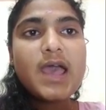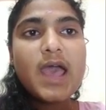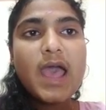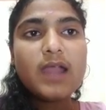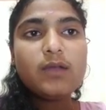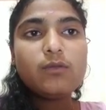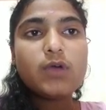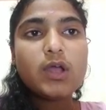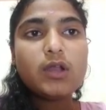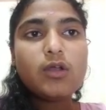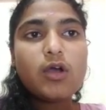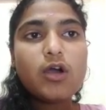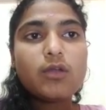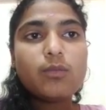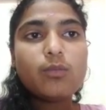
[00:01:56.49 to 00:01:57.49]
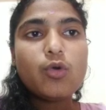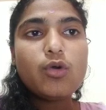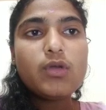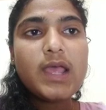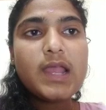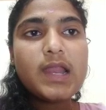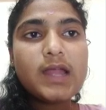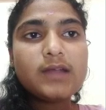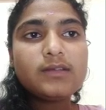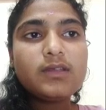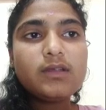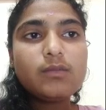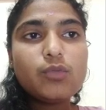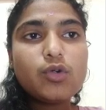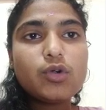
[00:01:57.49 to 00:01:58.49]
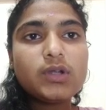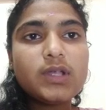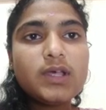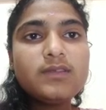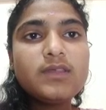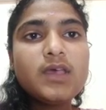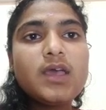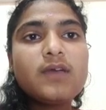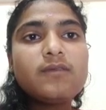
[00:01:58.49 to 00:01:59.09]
and one or more electric motors